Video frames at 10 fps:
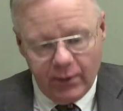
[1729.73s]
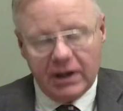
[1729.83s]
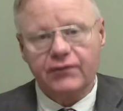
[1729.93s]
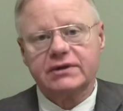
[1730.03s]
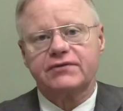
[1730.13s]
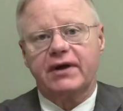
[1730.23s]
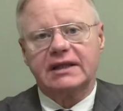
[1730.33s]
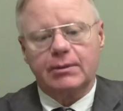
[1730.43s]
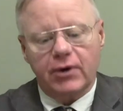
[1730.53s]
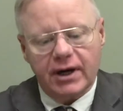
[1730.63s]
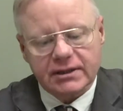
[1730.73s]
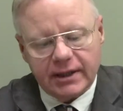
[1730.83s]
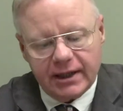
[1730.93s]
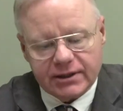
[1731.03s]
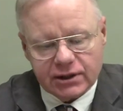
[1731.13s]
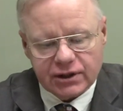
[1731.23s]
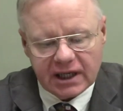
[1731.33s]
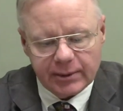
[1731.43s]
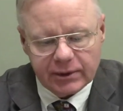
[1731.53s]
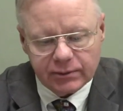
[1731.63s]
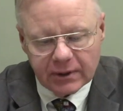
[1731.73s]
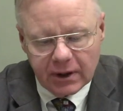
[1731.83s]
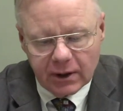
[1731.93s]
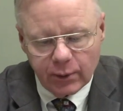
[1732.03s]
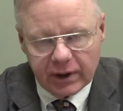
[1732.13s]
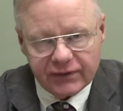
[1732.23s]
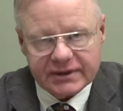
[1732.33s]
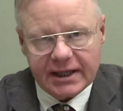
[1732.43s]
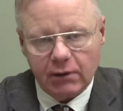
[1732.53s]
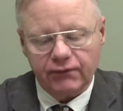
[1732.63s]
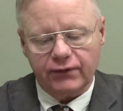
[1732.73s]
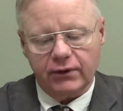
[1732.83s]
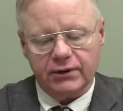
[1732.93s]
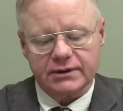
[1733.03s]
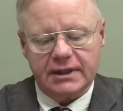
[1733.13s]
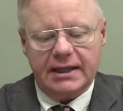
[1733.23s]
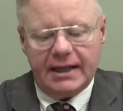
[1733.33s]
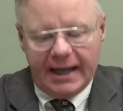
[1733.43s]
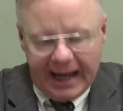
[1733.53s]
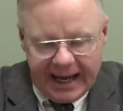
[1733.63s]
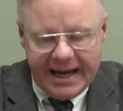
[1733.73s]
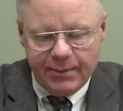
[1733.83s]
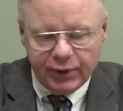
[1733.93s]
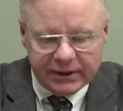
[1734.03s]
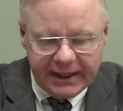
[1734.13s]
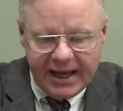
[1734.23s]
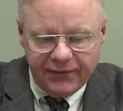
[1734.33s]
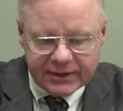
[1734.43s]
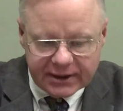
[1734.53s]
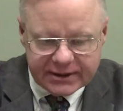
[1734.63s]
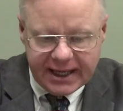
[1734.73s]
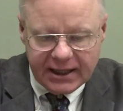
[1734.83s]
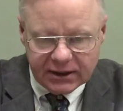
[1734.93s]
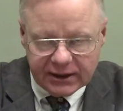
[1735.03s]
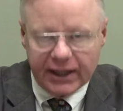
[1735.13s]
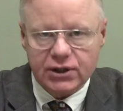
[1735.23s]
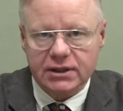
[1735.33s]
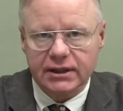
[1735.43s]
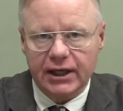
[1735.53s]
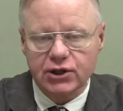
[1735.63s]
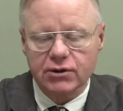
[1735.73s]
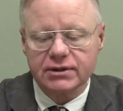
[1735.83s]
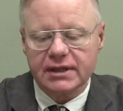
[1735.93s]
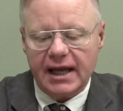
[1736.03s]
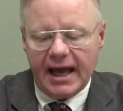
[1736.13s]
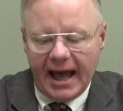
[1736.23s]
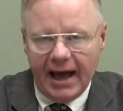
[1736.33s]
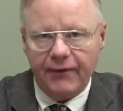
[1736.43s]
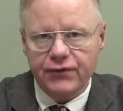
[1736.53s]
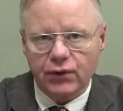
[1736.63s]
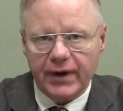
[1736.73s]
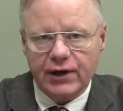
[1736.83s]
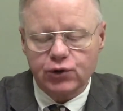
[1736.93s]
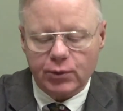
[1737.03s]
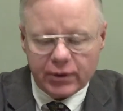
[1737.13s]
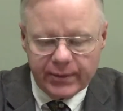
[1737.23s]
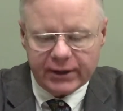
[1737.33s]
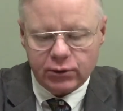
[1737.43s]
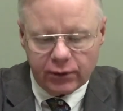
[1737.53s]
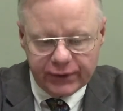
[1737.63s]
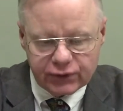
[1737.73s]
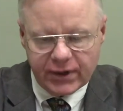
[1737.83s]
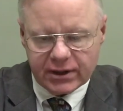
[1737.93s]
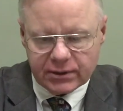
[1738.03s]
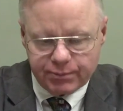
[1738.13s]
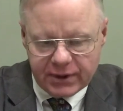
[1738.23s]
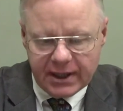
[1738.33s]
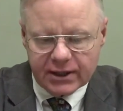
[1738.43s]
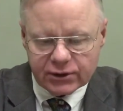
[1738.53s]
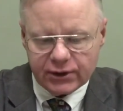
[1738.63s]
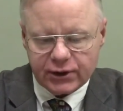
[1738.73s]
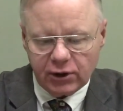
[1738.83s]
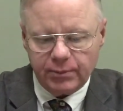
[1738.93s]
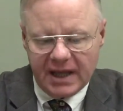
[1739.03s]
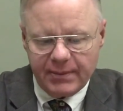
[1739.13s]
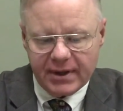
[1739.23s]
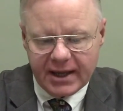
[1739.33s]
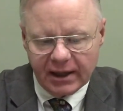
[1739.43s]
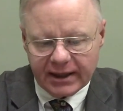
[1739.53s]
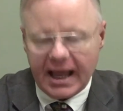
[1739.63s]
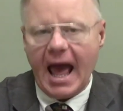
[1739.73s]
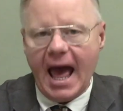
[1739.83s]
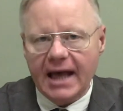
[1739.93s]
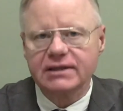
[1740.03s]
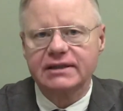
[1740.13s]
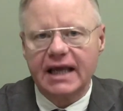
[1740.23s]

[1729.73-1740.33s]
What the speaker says: one of his failing marks, ladies and gentlemen, one of his downfalls. He believes that state legislatures have the right to permit or restrict surgical baby killing as